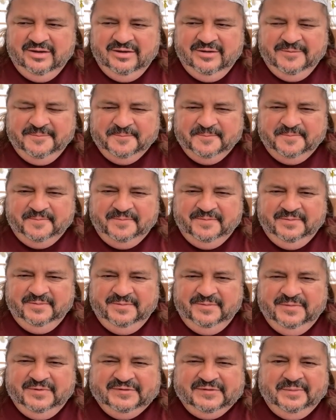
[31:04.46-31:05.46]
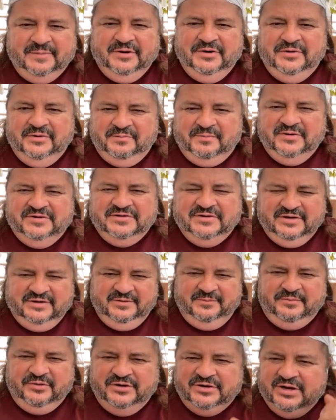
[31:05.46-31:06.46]
somebody who
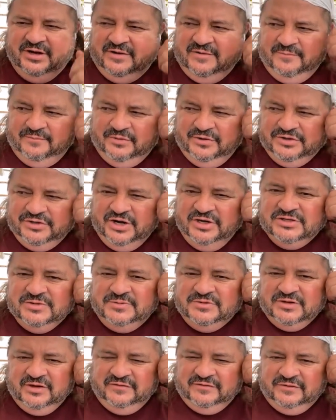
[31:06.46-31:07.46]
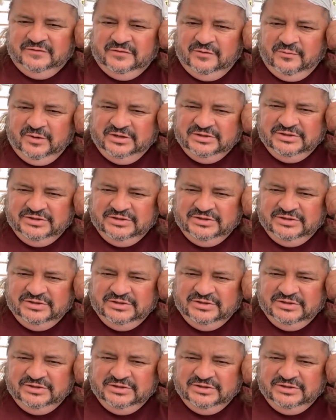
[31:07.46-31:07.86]
portrays themselves as a white sheep